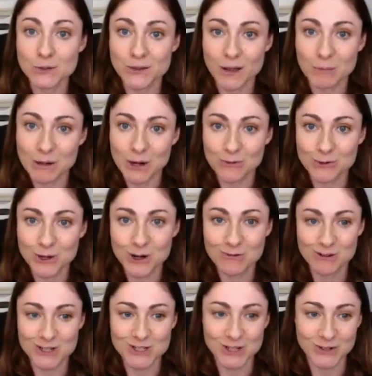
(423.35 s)
Let me know if you
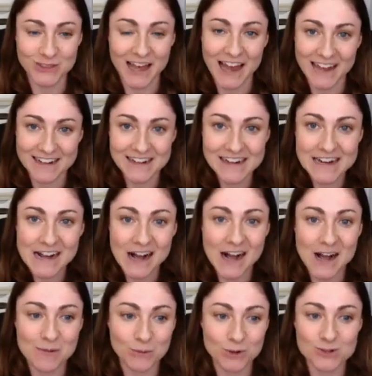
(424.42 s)
ever do that
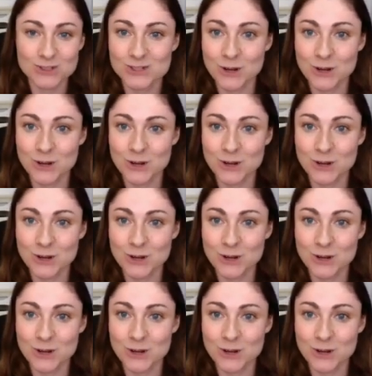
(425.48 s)
or just